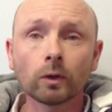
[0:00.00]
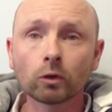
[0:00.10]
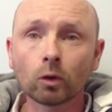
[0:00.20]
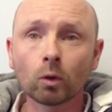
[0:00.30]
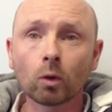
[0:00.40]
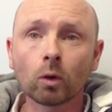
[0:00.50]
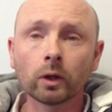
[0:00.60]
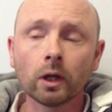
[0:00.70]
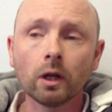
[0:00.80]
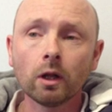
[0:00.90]
It's all
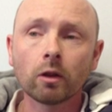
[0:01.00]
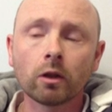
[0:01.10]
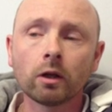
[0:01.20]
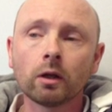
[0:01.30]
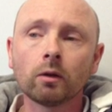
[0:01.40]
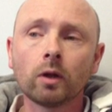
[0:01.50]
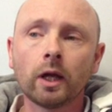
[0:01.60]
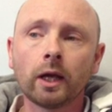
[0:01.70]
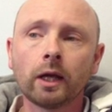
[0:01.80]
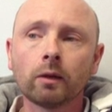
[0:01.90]
gone.
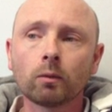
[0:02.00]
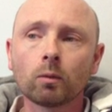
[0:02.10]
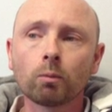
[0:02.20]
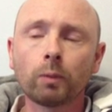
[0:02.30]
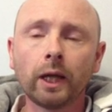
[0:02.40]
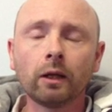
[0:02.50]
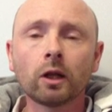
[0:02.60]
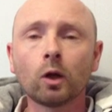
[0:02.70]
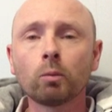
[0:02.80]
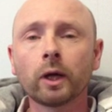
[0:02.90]
The pain
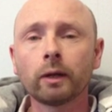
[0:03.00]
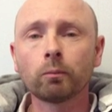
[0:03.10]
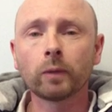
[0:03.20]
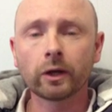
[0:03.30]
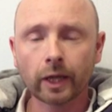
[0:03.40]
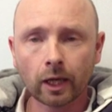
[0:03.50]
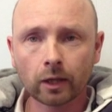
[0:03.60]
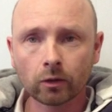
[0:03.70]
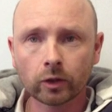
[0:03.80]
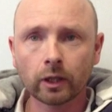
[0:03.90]
down my right
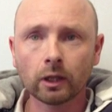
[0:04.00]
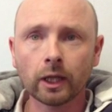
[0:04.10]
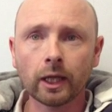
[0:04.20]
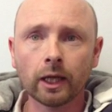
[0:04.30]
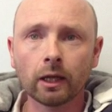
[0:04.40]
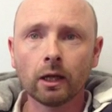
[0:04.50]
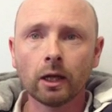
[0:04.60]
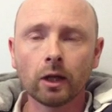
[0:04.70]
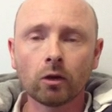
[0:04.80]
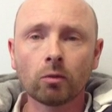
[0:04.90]
hand side leg,
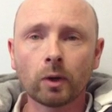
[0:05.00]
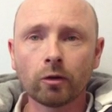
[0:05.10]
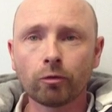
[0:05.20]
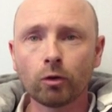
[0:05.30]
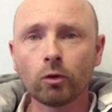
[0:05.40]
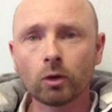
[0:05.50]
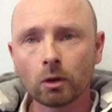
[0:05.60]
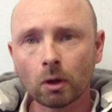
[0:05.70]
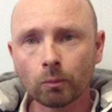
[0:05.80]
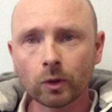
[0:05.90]
into my foot, the
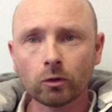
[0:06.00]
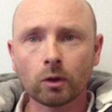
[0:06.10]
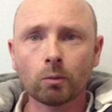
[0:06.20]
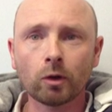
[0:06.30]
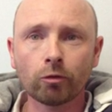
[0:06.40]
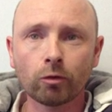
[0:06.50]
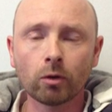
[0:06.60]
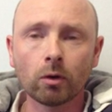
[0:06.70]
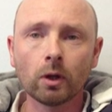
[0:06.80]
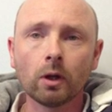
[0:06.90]
numbness in my
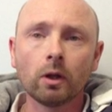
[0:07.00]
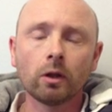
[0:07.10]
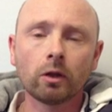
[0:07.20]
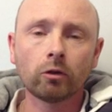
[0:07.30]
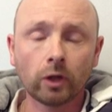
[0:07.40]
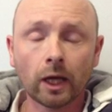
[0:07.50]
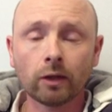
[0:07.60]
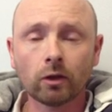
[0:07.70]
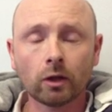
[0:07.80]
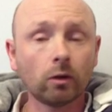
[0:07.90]
foot, the
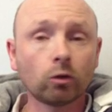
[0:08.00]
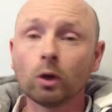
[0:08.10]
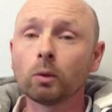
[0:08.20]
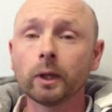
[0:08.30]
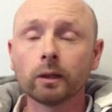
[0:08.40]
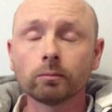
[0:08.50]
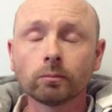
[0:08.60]
sciatica, it's all away.